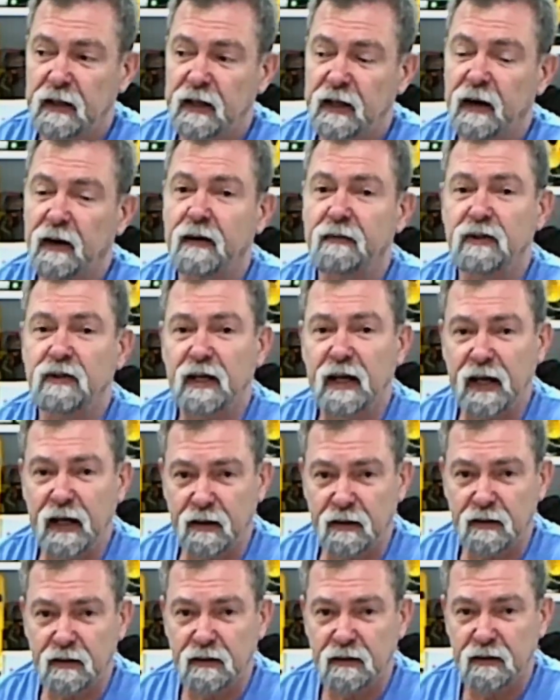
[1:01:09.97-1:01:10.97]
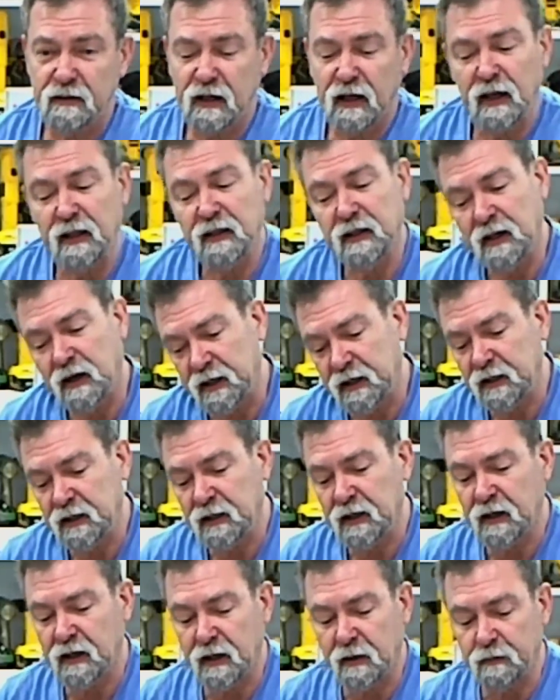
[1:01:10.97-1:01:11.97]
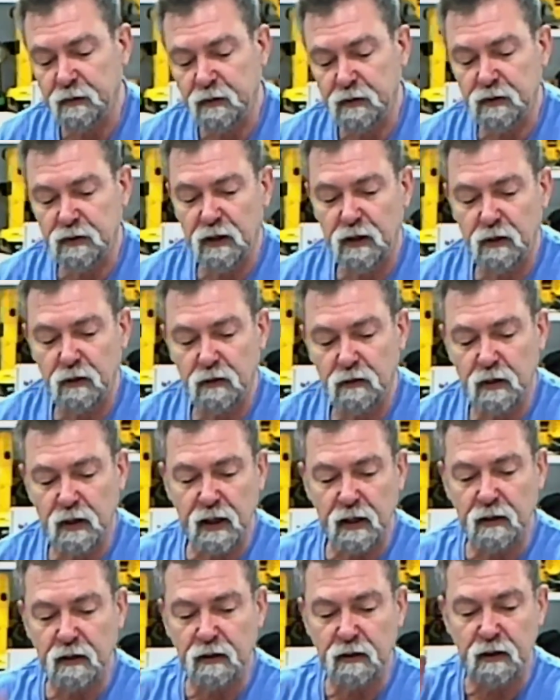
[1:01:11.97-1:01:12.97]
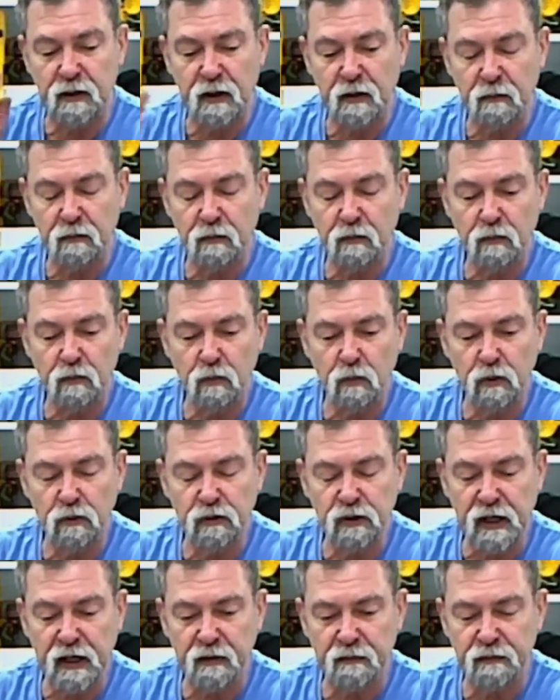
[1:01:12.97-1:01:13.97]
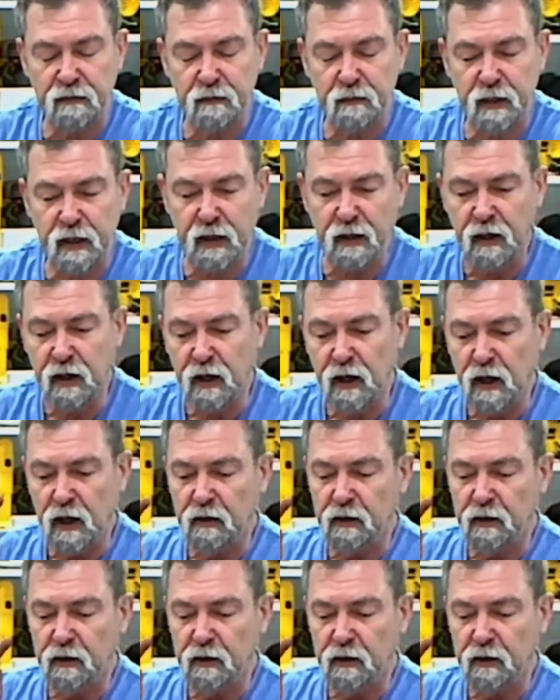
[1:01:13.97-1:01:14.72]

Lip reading: Now I have to edit, and then I can get it up and show you, and we'll take it from there.